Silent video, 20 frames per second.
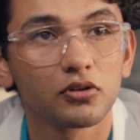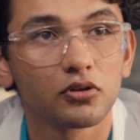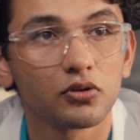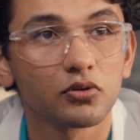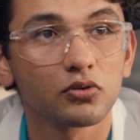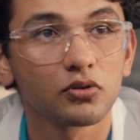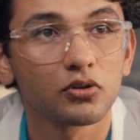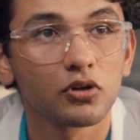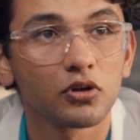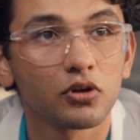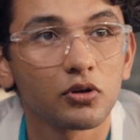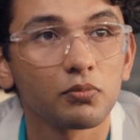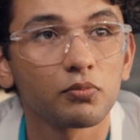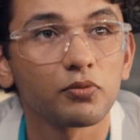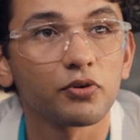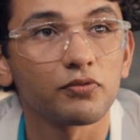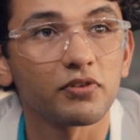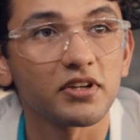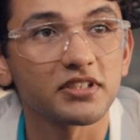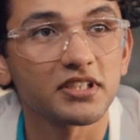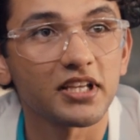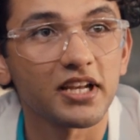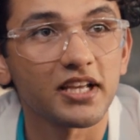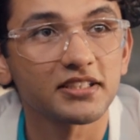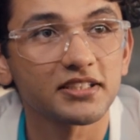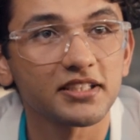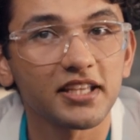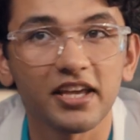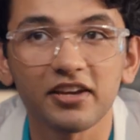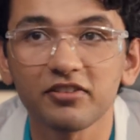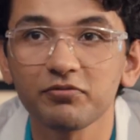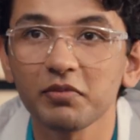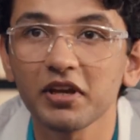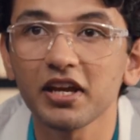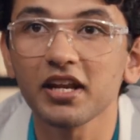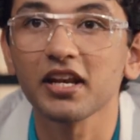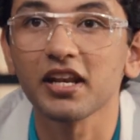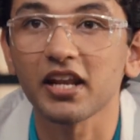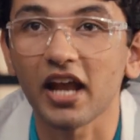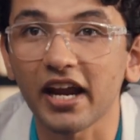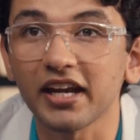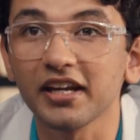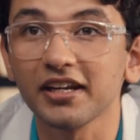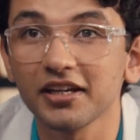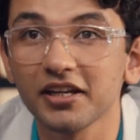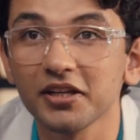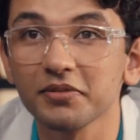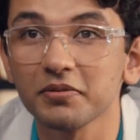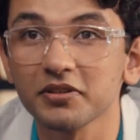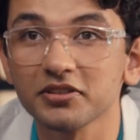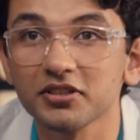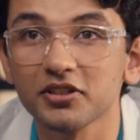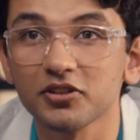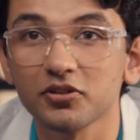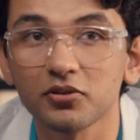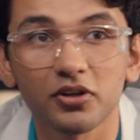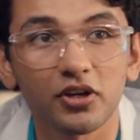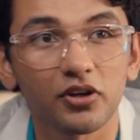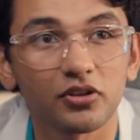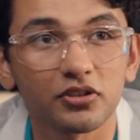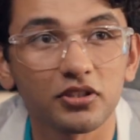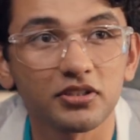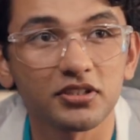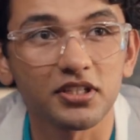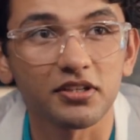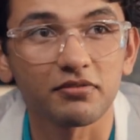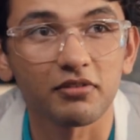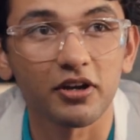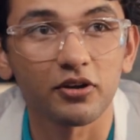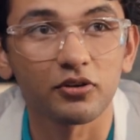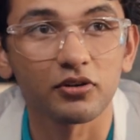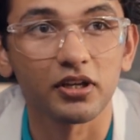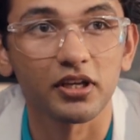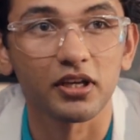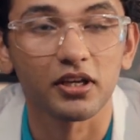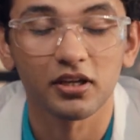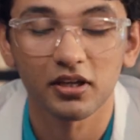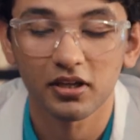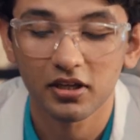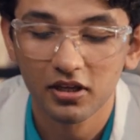Dude, Professor X gave me a 90% today on the CYOT.